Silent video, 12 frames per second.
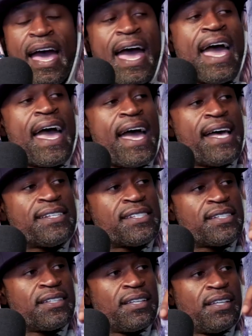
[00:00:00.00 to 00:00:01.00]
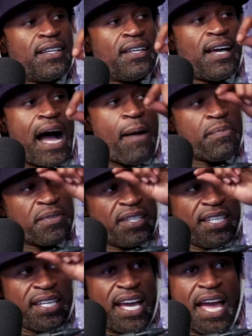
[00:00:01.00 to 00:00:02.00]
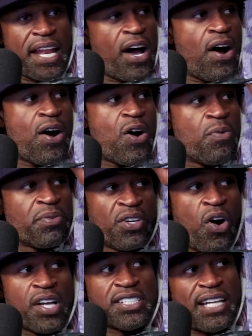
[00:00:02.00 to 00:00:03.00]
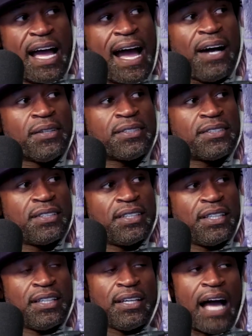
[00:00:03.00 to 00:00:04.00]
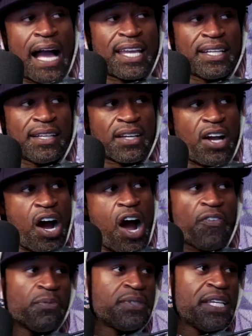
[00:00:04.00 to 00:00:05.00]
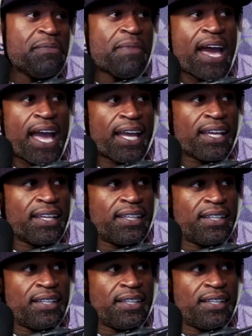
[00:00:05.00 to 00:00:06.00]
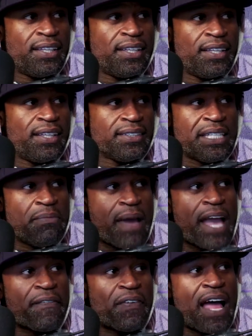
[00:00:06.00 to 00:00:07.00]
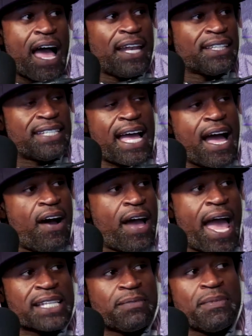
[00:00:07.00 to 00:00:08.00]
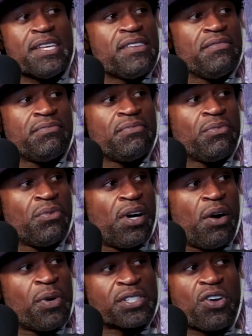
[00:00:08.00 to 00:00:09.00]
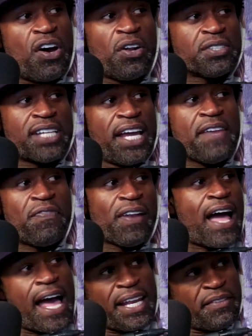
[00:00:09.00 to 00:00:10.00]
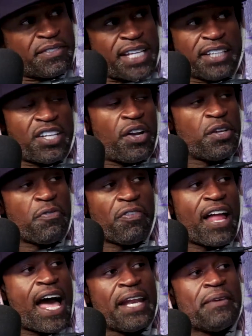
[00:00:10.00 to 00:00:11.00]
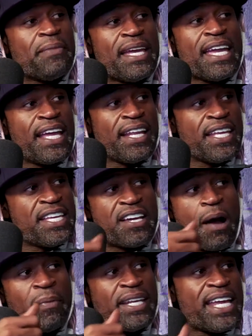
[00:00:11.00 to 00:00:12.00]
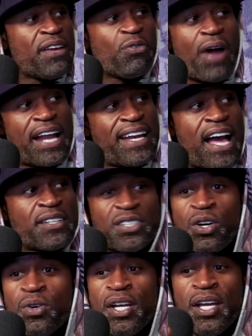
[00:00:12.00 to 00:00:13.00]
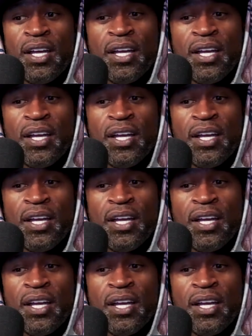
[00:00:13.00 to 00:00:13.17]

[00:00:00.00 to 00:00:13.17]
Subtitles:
As I'm at home going to the house, I get a call from T-Mac. T-Mac flying in town, asking me, well, what's going on? He flying in. San Antonio flying him in. He coming in right now. So